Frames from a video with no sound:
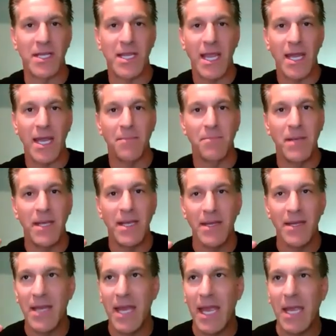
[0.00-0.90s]
Again,
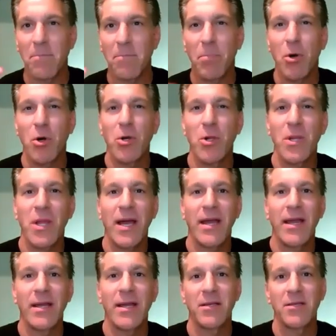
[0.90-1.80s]
being a
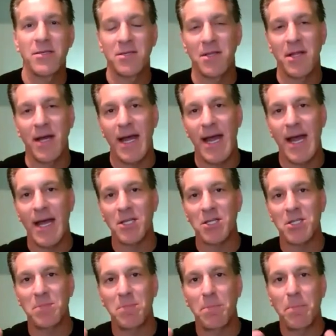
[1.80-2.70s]
perlite
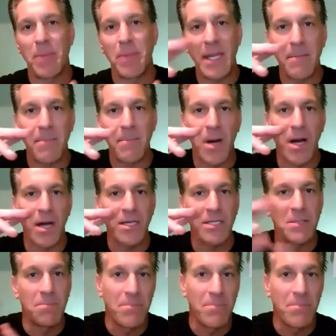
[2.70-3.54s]
slash peat moss